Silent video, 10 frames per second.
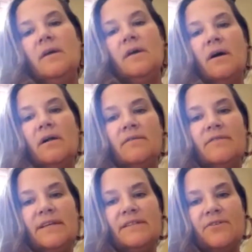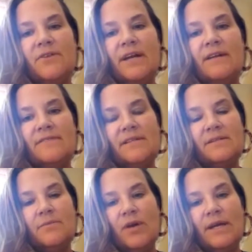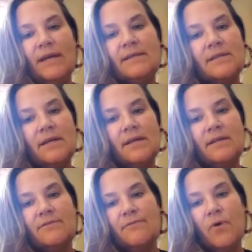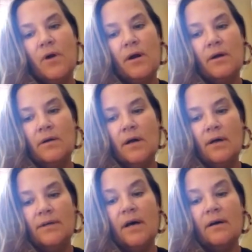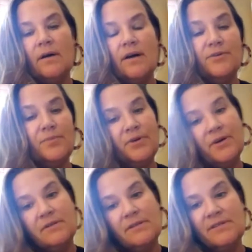all of these creatives, and some great case studies for young entrepreneurs.